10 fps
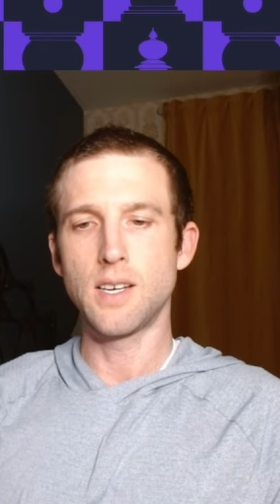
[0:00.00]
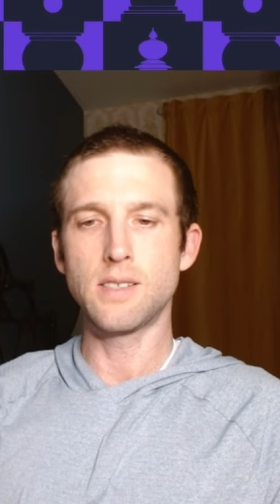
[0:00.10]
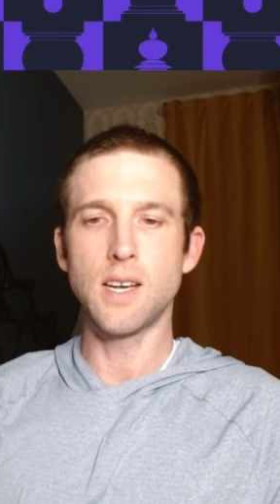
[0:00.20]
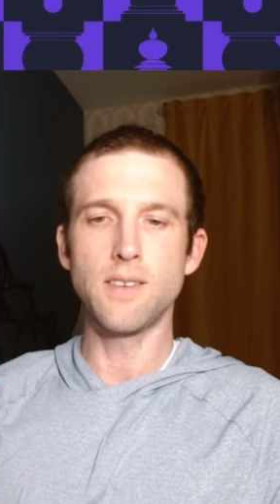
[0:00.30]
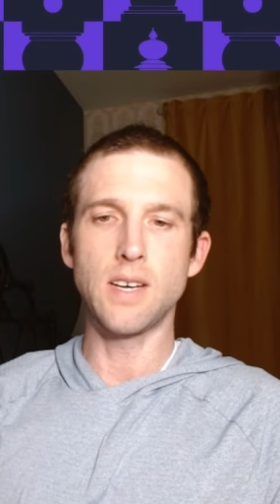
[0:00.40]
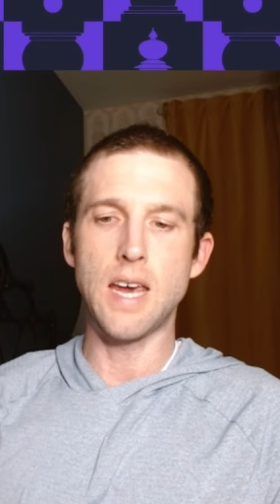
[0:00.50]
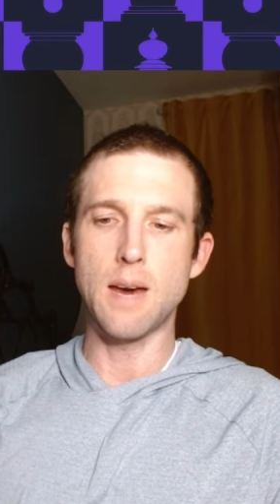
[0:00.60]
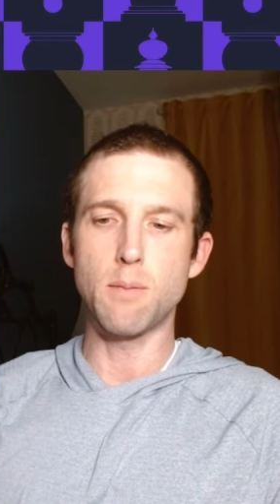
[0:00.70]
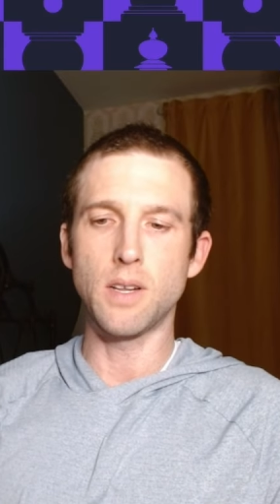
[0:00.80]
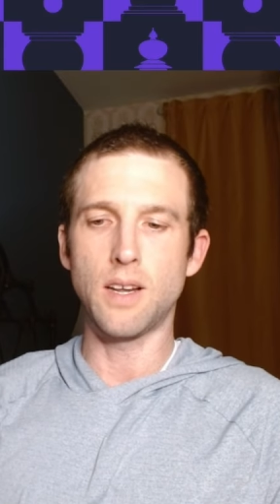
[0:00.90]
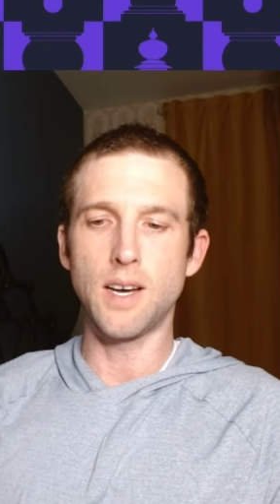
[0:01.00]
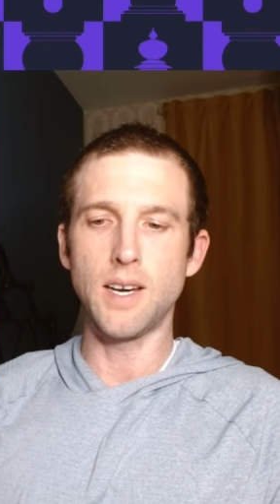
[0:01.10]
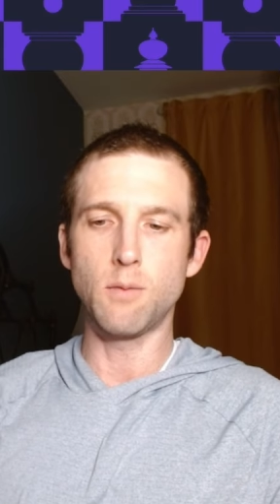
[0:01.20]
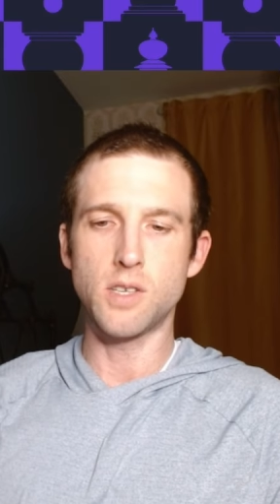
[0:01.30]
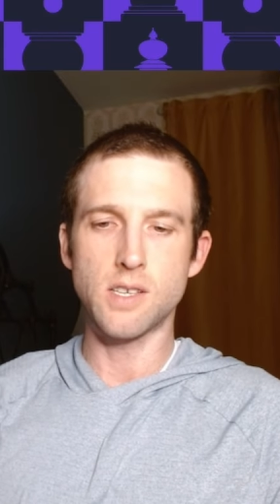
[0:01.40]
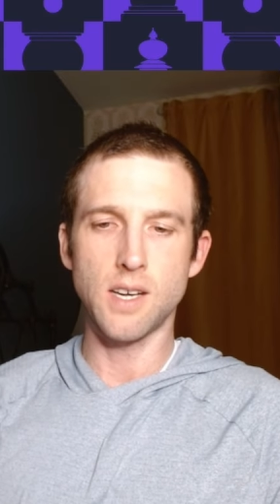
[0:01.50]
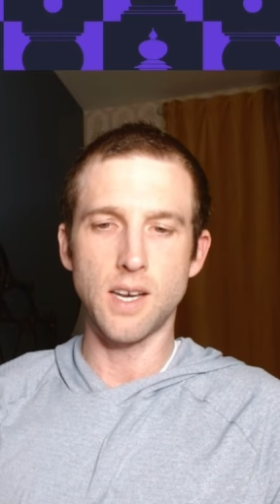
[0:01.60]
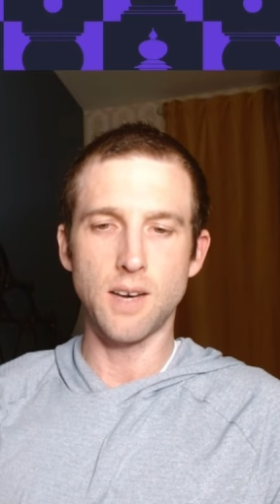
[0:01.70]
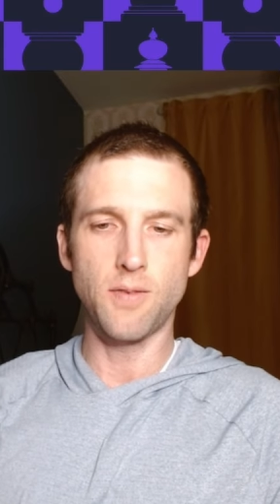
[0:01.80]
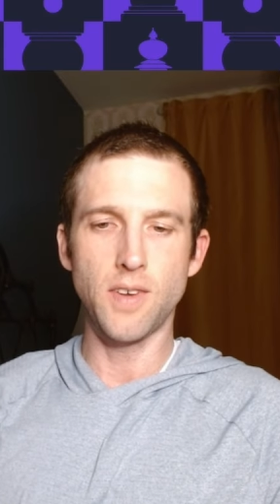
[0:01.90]
it's kind of a Gambit line, which I
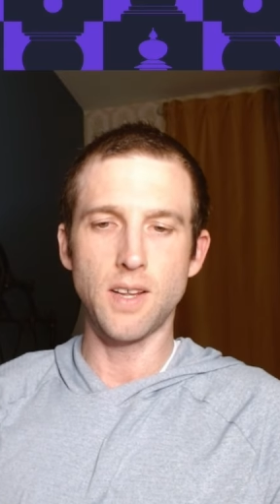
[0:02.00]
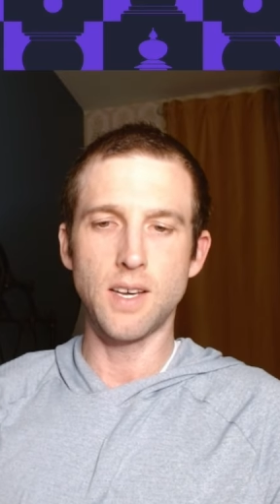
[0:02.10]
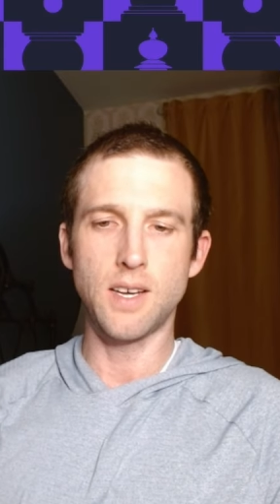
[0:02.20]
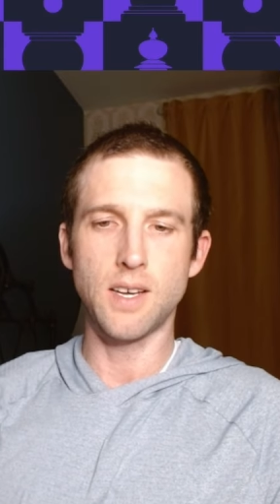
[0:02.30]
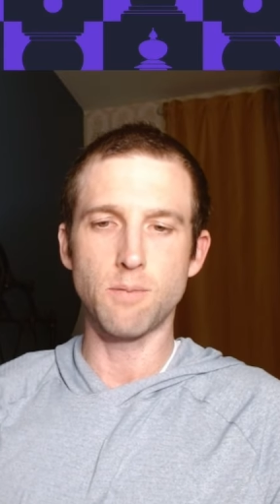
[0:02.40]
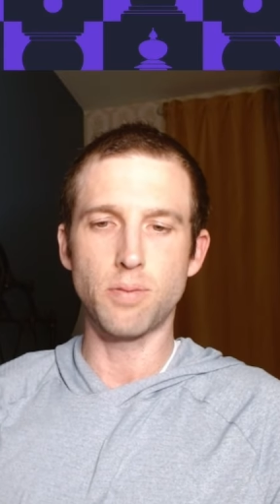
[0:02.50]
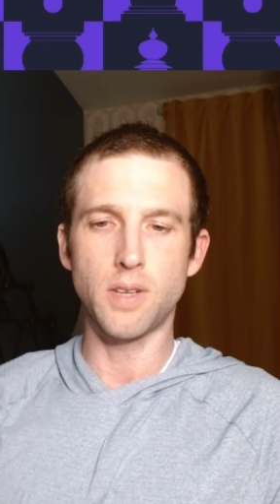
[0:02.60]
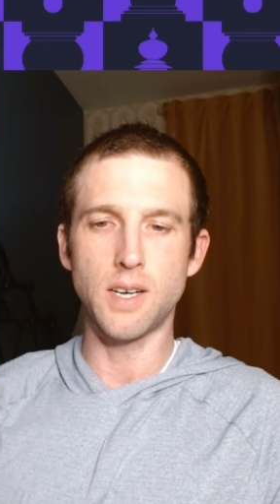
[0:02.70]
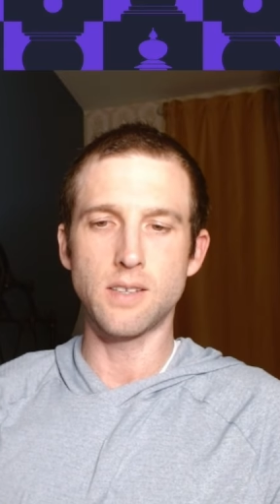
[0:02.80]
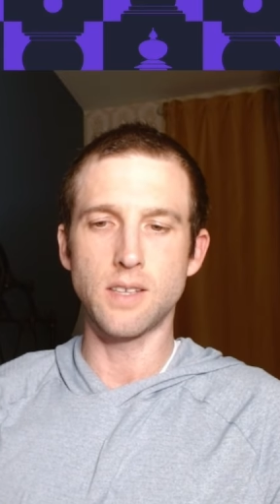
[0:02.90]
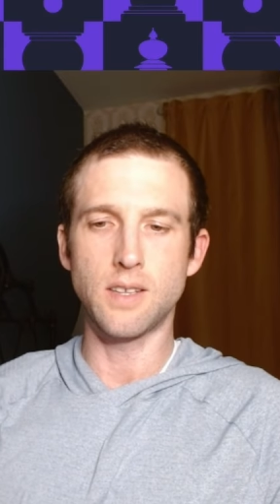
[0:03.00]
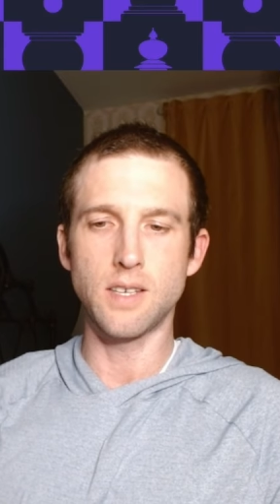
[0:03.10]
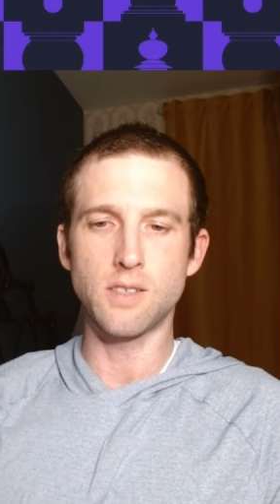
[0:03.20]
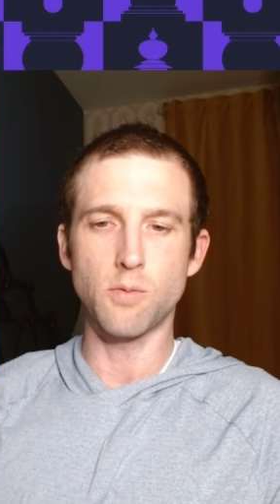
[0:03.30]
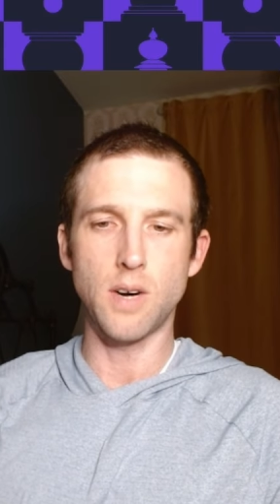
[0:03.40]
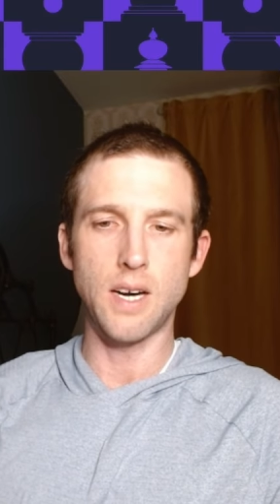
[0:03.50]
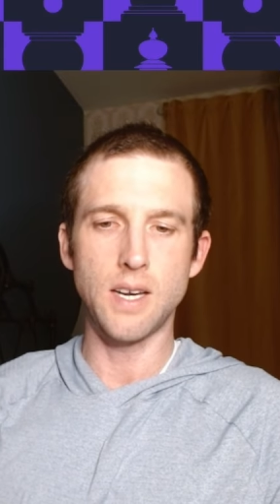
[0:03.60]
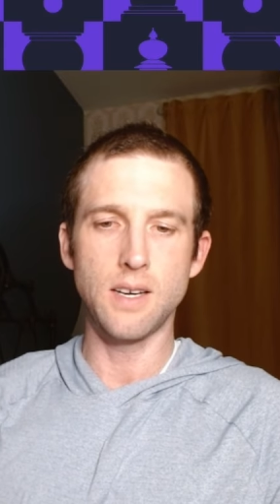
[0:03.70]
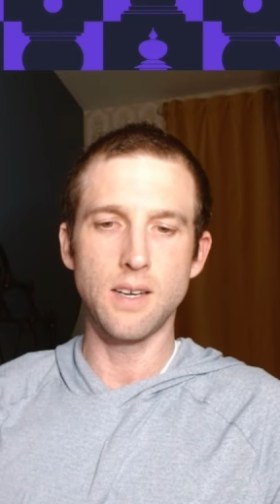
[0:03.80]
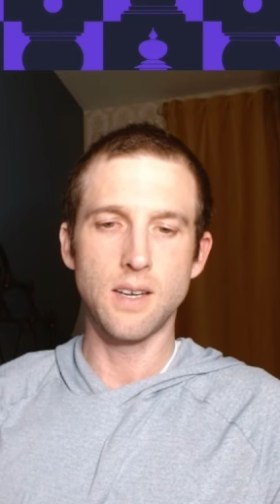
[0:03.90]
feel like players at this
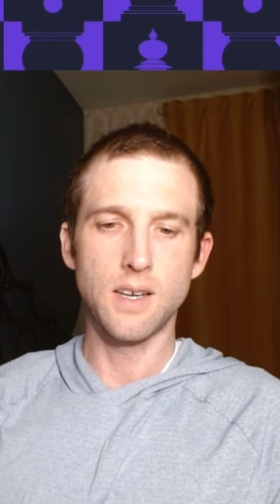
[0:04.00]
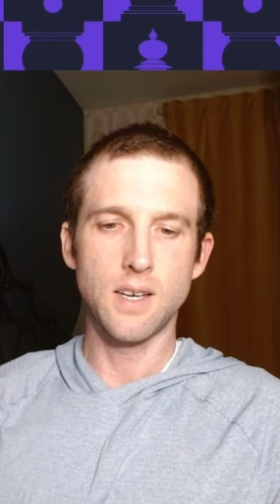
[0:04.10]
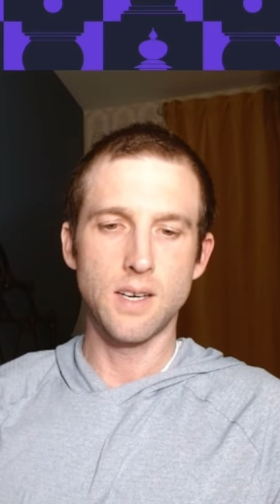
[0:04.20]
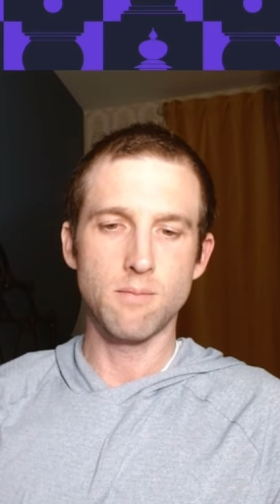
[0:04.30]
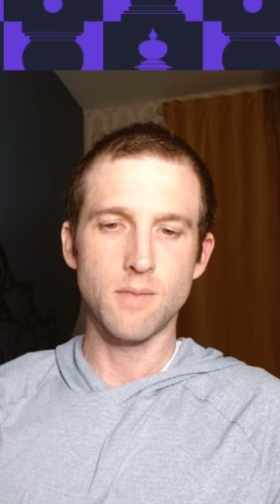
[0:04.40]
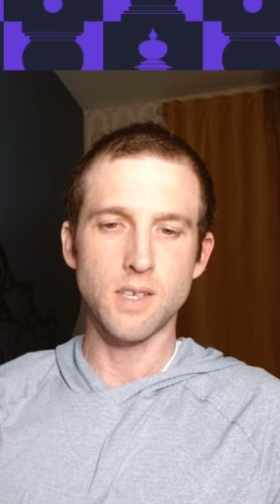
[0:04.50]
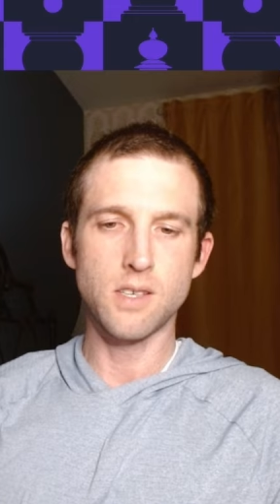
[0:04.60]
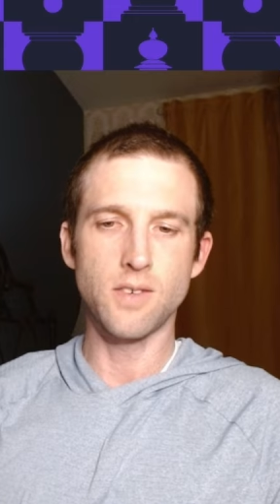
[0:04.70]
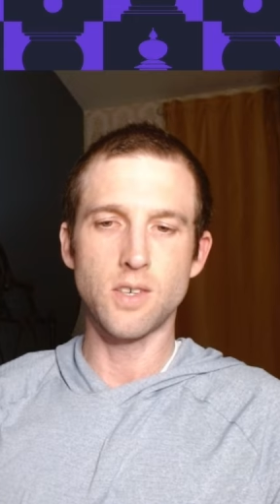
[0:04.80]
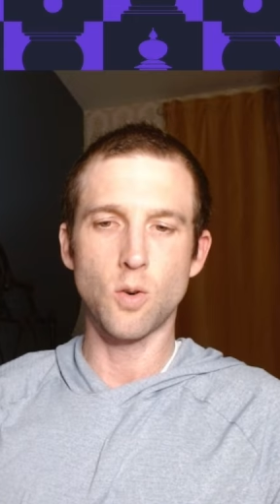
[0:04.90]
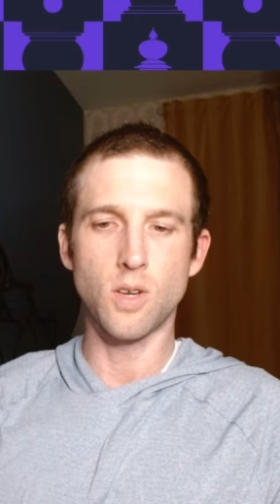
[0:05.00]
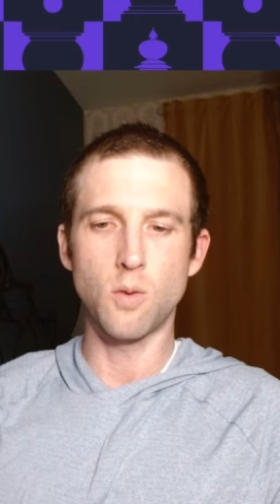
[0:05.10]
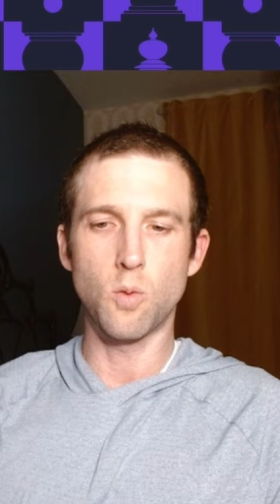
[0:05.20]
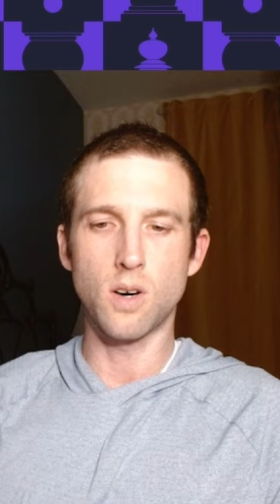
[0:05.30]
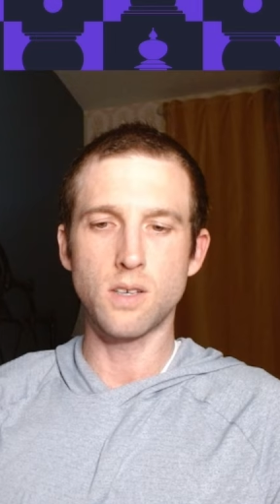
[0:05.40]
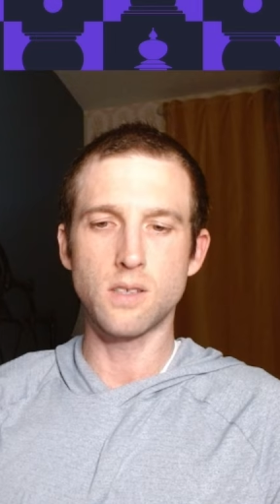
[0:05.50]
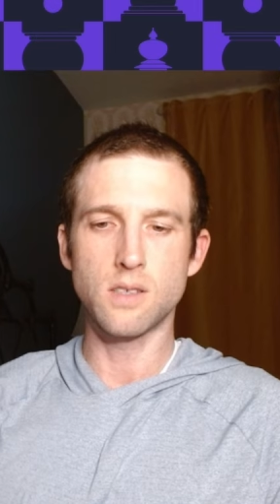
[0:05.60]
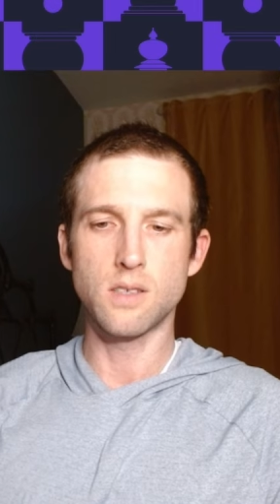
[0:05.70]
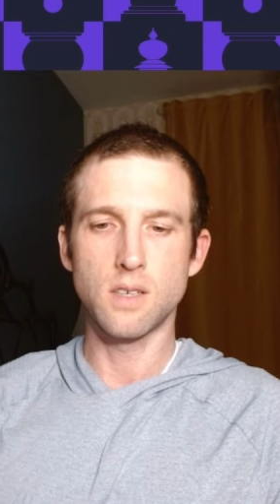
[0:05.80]
rating, not sure if it totally works.